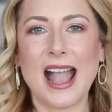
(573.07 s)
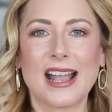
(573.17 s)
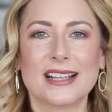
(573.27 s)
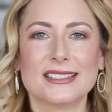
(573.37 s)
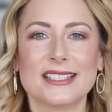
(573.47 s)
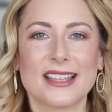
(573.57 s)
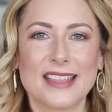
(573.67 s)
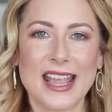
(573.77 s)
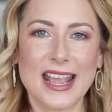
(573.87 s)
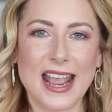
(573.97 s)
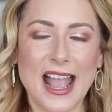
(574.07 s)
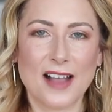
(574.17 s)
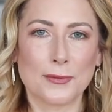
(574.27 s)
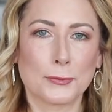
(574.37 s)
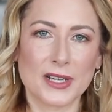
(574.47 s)
And they
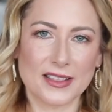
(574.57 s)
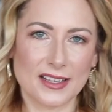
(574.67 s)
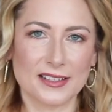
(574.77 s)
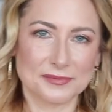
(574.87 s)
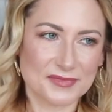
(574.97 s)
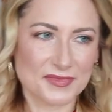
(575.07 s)
have one of the